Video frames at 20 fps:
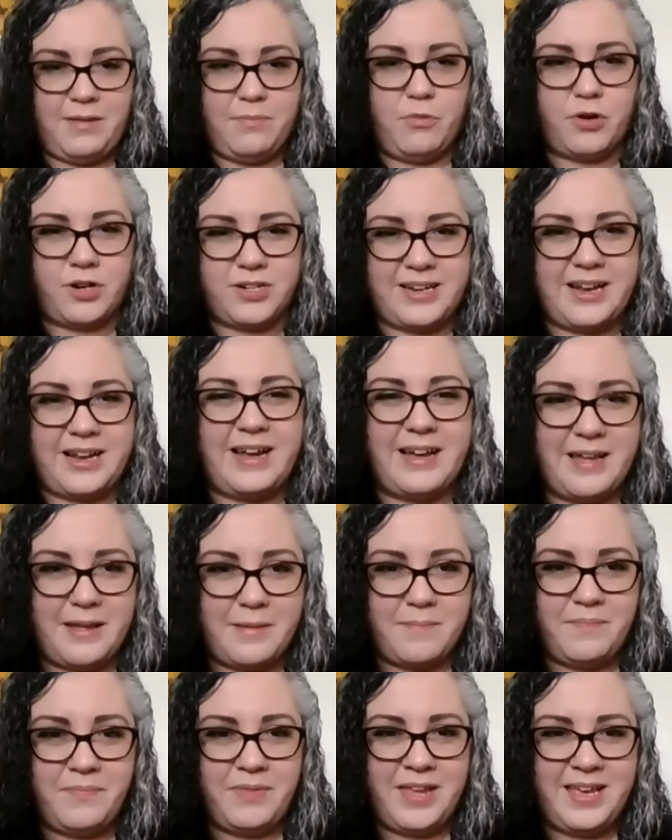more
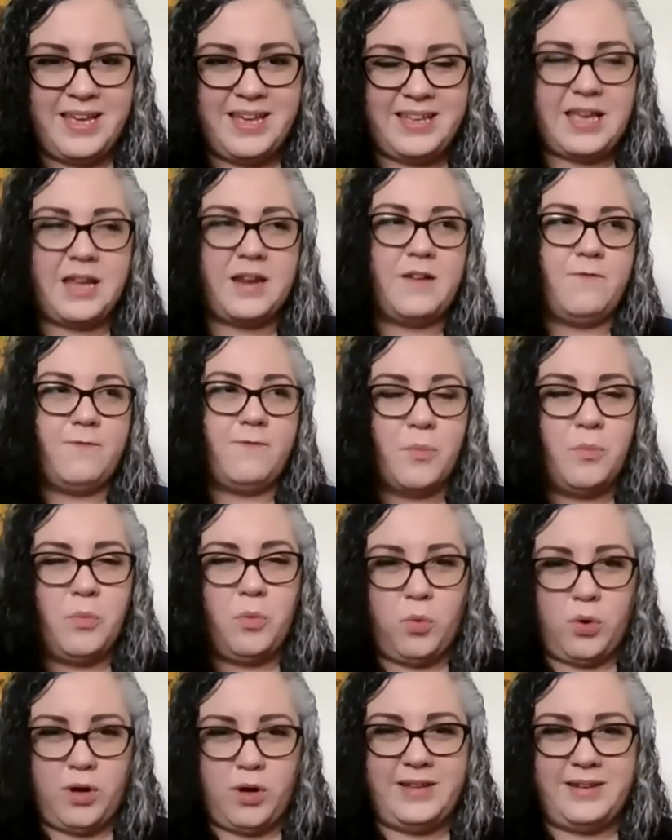time getting from
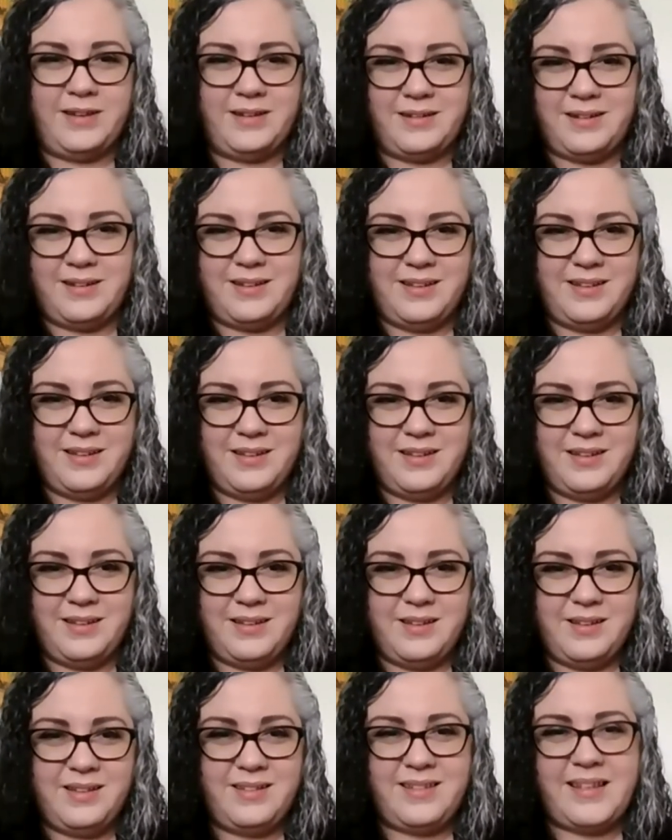one
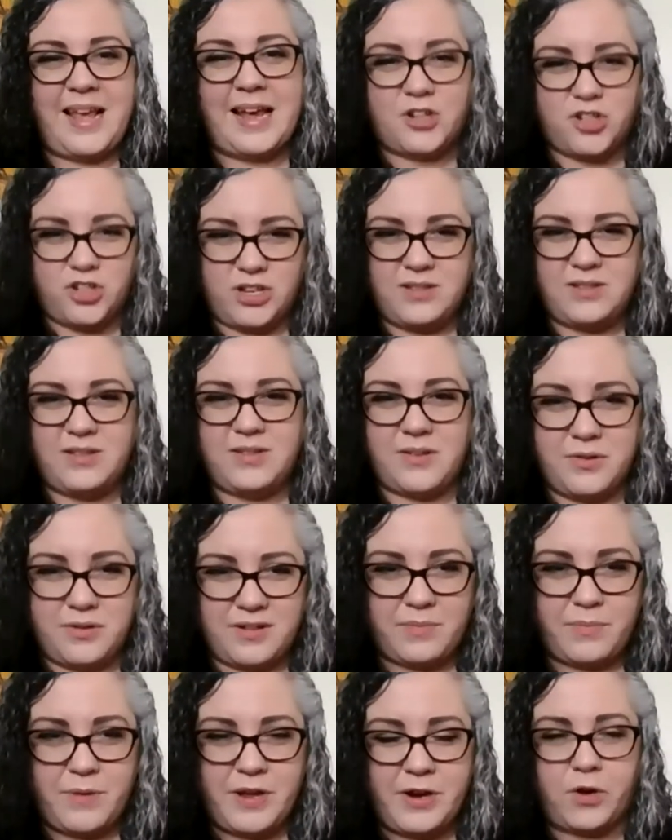section, so to
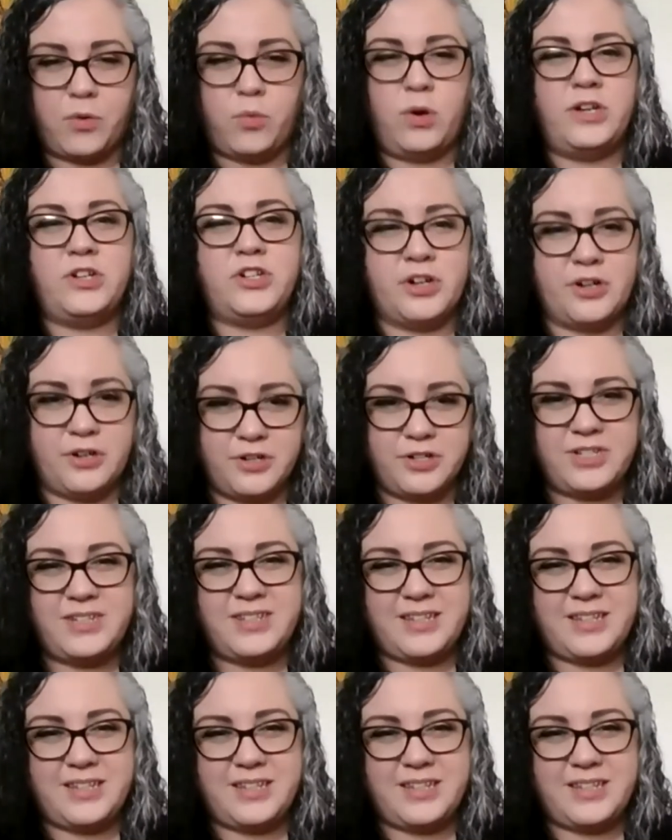speak, or one turn to the